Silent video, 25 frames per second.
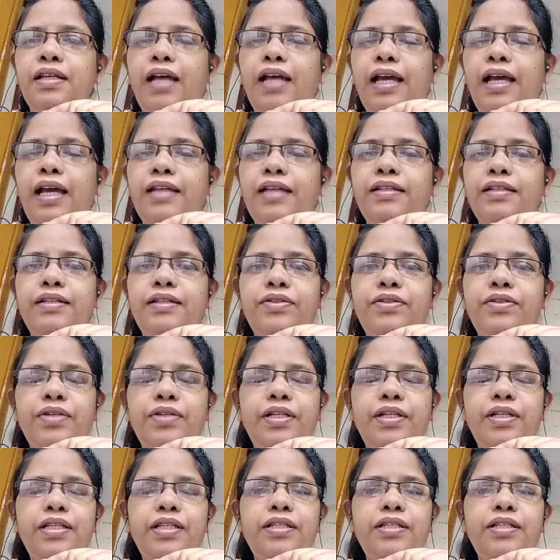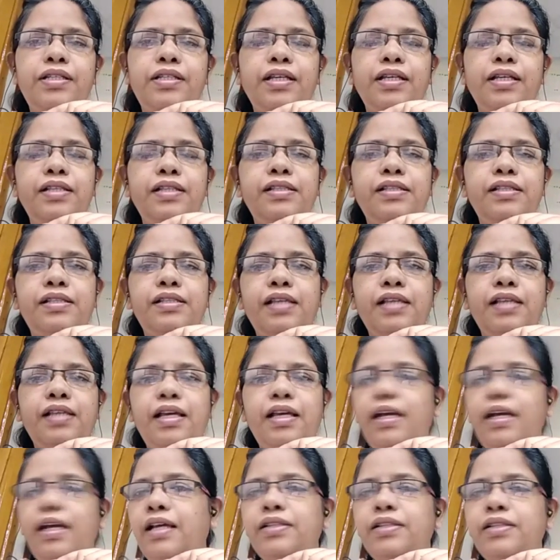and traditions,
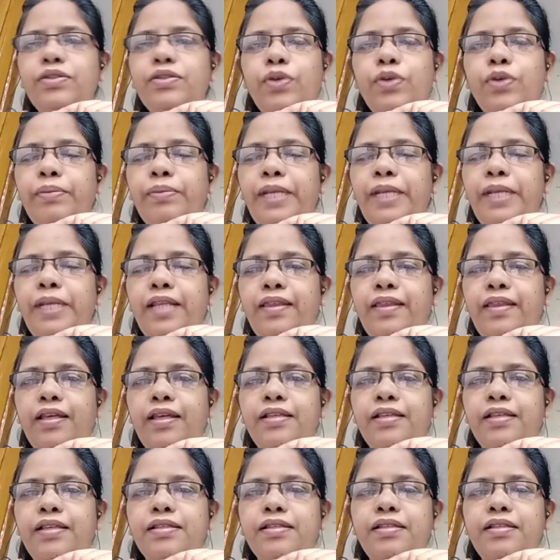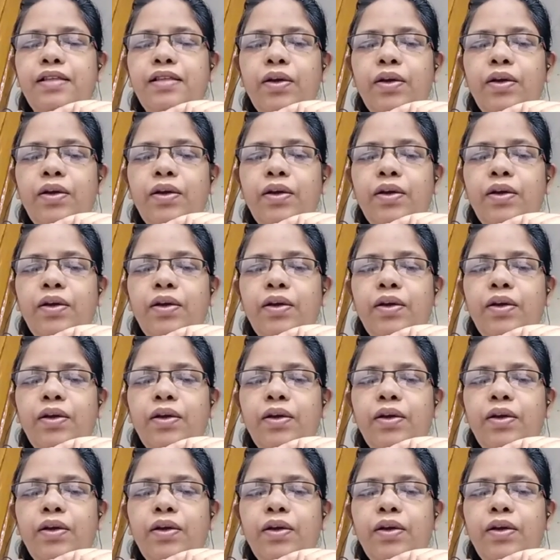and so many things.